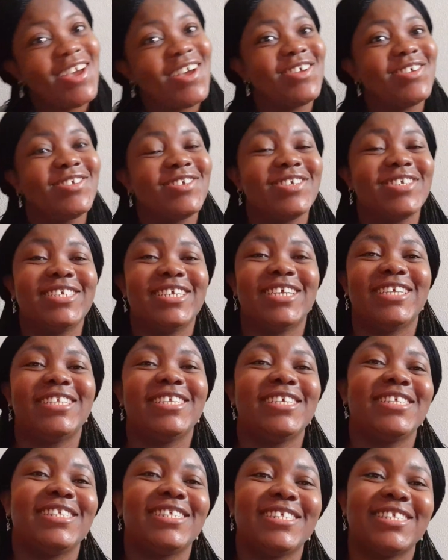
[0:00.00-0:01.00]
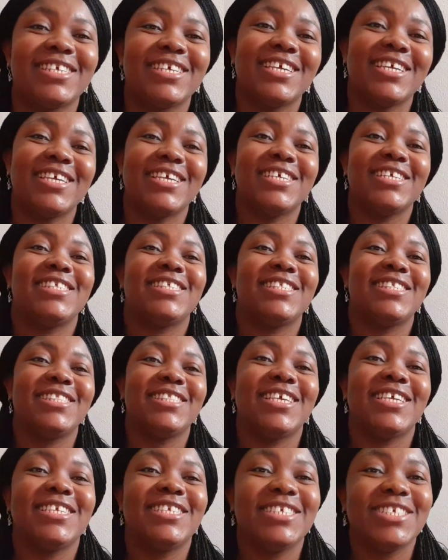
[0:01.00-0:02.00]
also share these
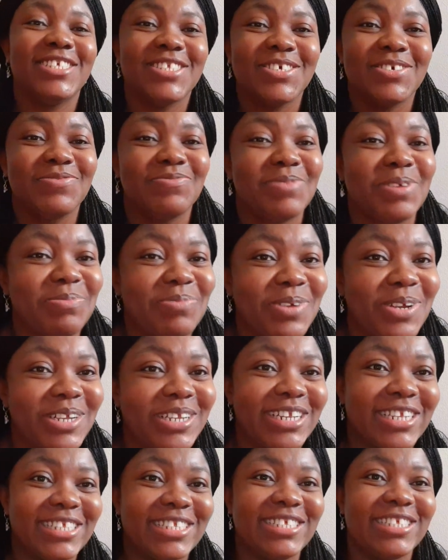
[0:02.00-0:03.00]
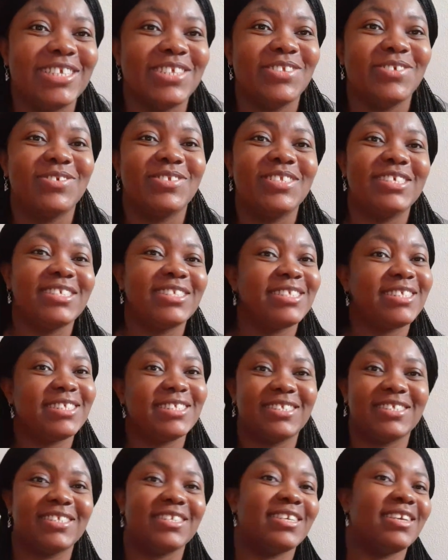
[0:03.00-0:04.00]
stages of my pregnancy, you know,
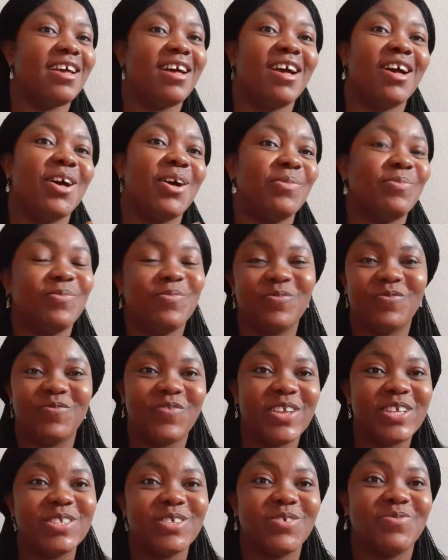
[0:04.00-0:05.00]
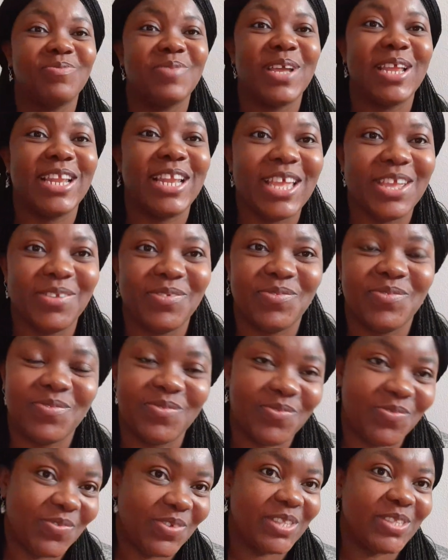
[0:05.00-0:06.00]
this um, phase of my life
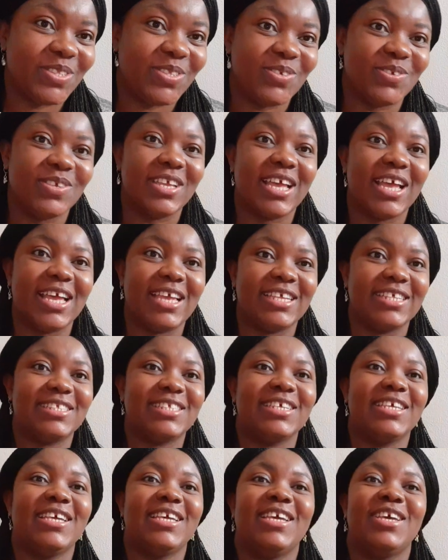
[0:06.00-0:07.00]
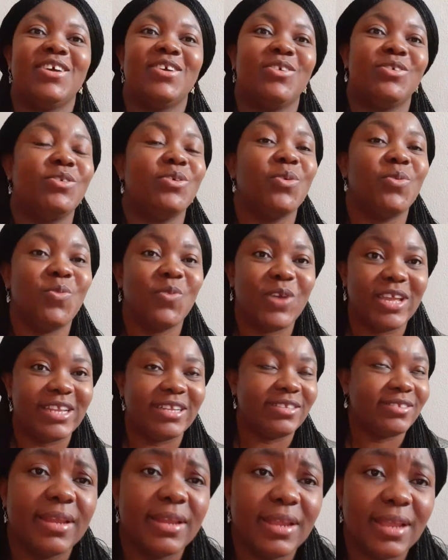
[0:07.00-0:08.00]
with you guys although
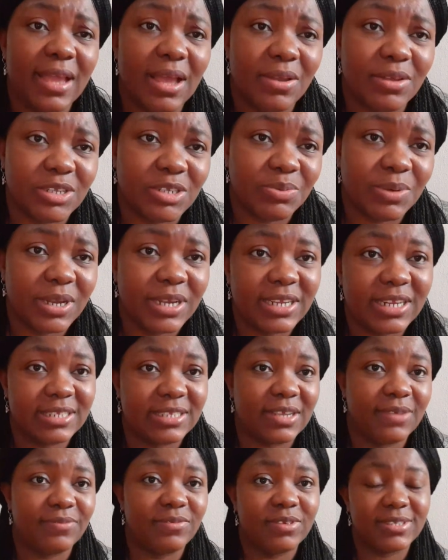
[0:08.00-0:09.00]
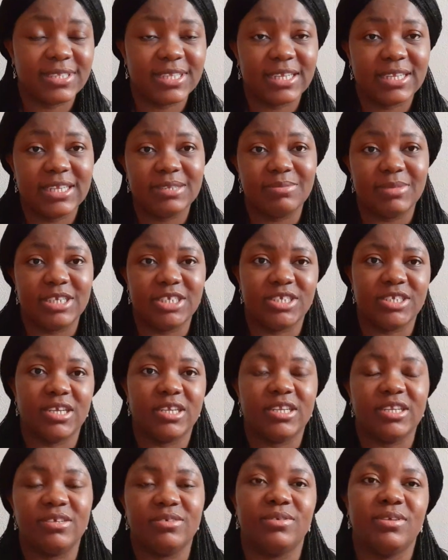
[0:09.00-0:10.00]
when I was pregnant, I've not started my
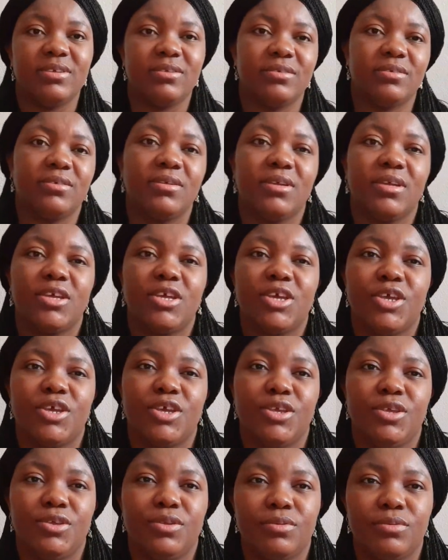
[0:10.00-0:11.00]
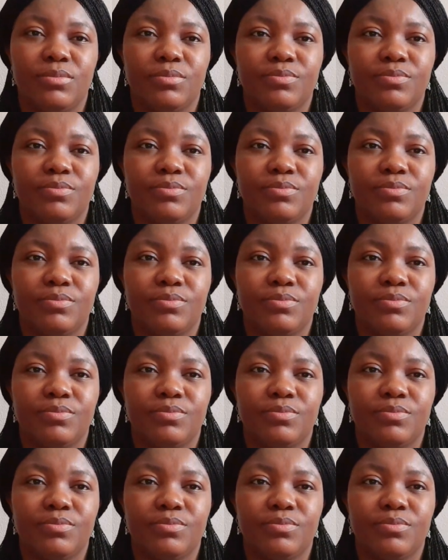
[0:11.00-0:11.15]
channel. You